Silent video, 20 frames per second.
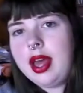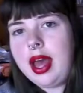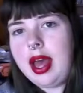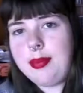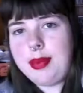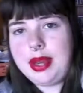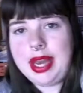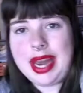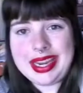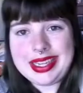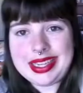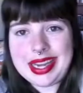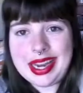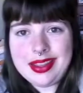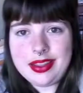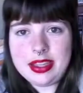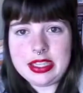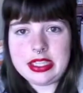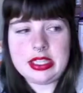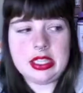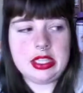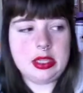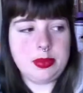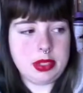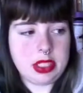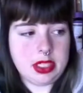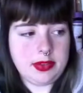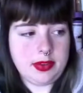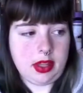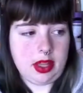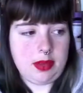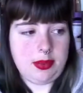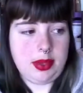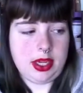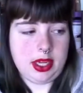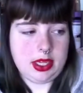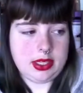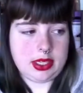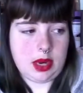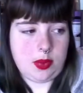I mean, I dyed this specifically
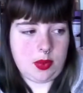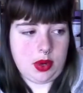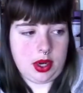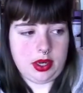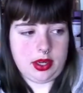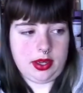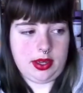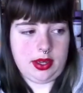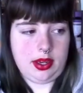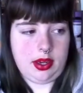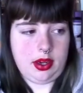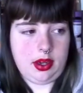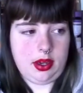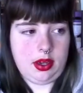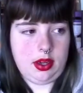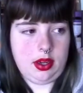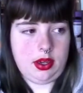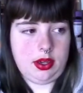because I wanted